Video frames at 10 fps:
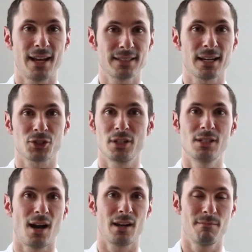That's actually
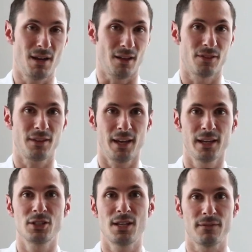not a myth.
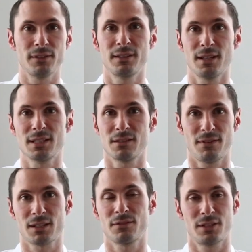Age definitely does
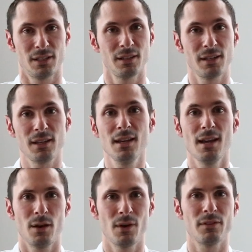affect fertility.
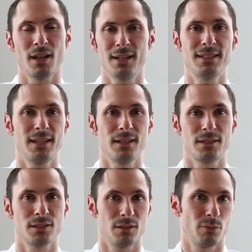We have a lot of data
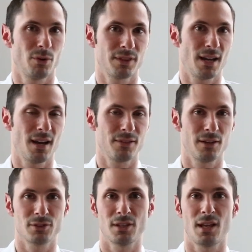to support that.
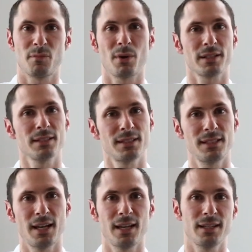There's a lot of pregnancy
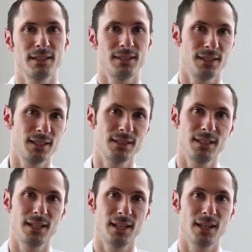data and
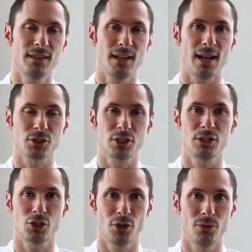CDC data that actually
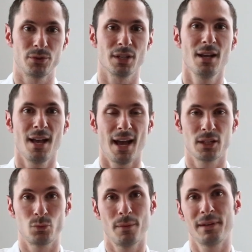shows
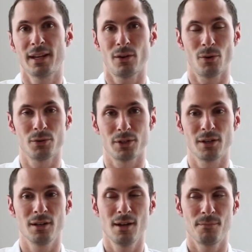as women get
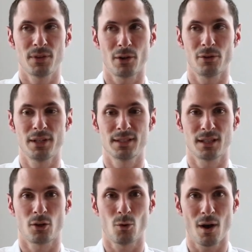older, not only is
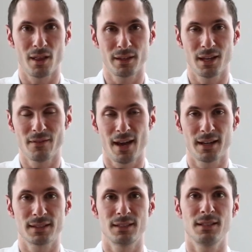the quality of
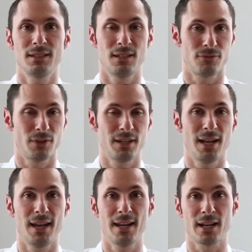eggs
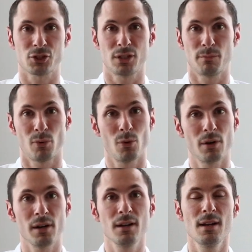different and actually
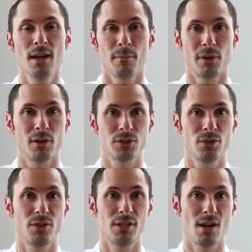poor, but
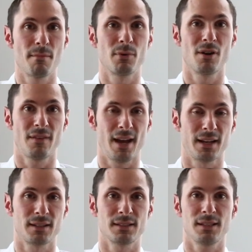also the number of
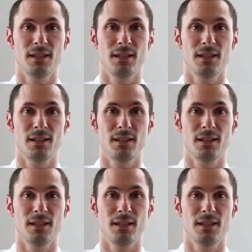eggs